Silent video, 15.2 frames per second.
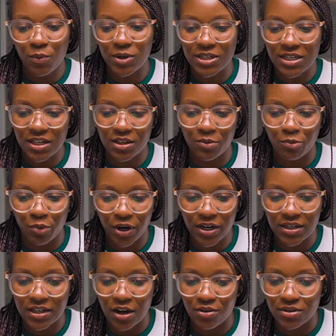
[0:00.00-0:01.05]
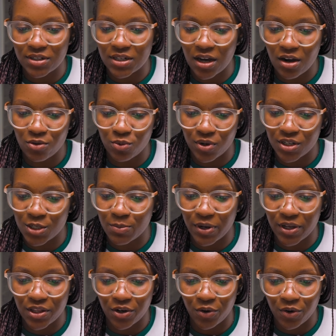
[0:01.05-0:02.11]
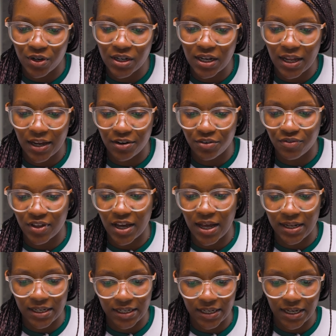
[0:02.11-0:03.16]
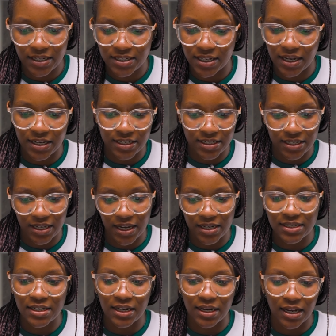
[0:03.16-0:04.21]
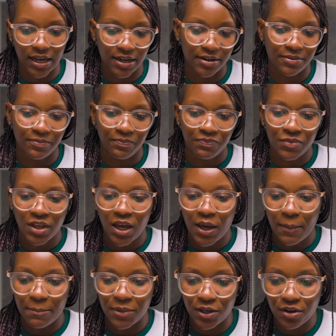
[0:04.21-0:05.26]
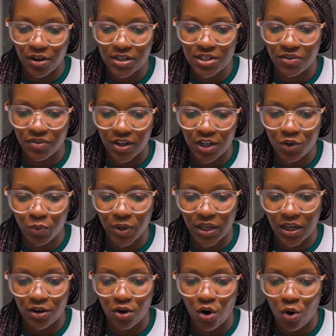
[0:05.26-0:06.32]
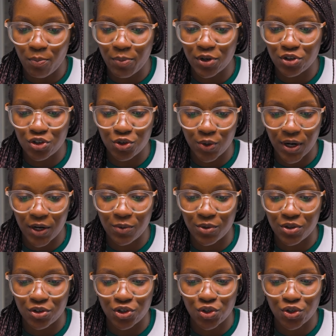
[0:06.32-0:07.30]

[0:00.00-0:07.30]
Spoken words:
we see the breakdown downwards by the green line of the alligator indicator line. Because of it, we can open trade with a